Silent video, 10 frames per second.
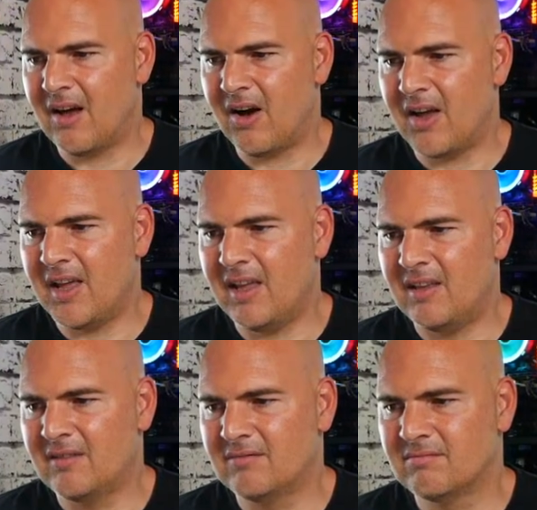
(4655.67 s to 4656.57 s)
I
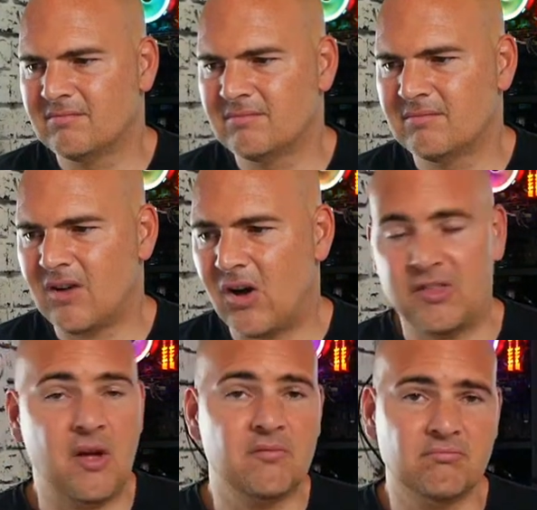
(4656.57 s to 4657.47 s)

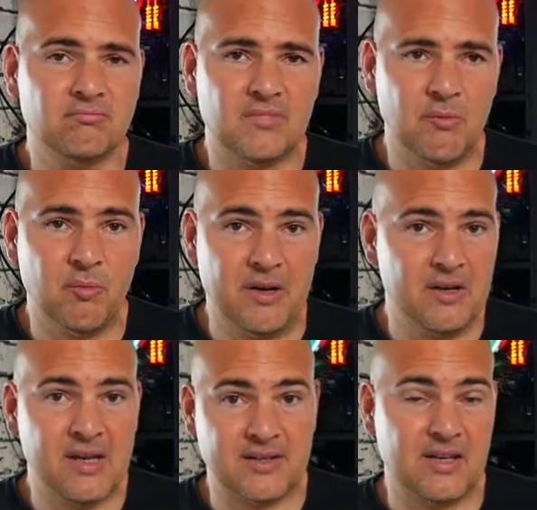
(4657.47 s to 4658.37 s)
don't. It would be,
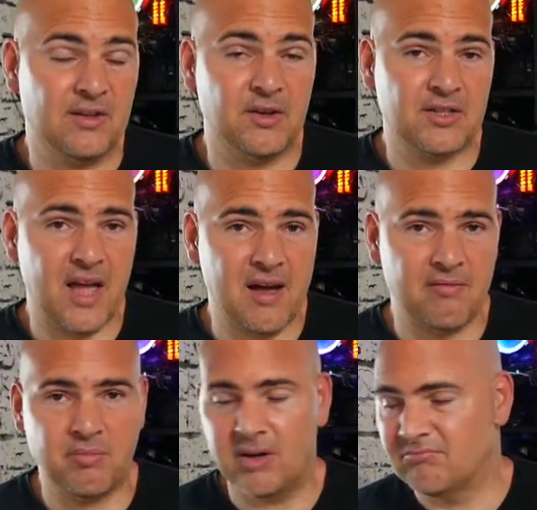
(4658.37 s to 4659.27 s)
yes, nice to
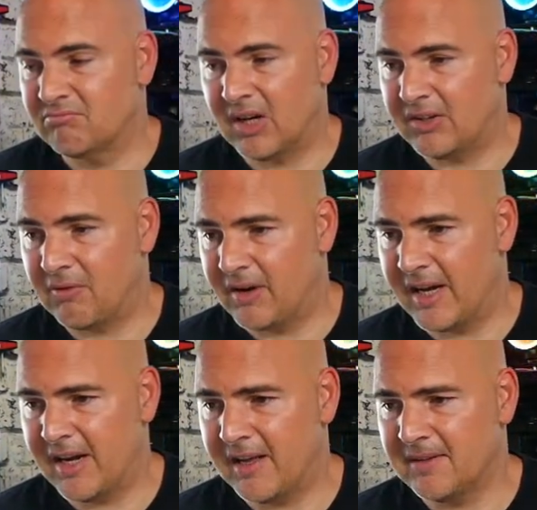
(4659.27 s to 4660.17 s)
have, but I don't really
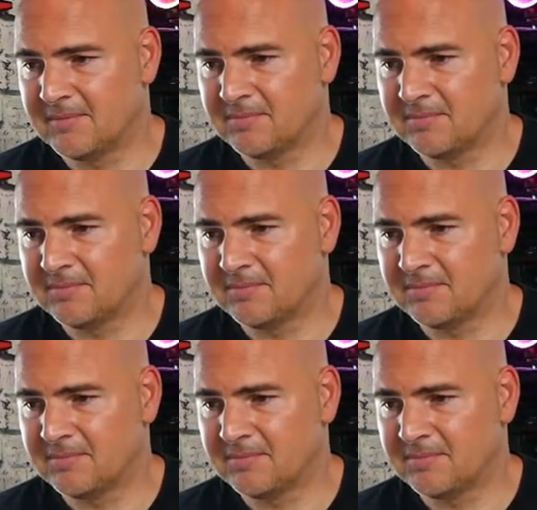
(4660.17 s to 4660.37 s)
need it.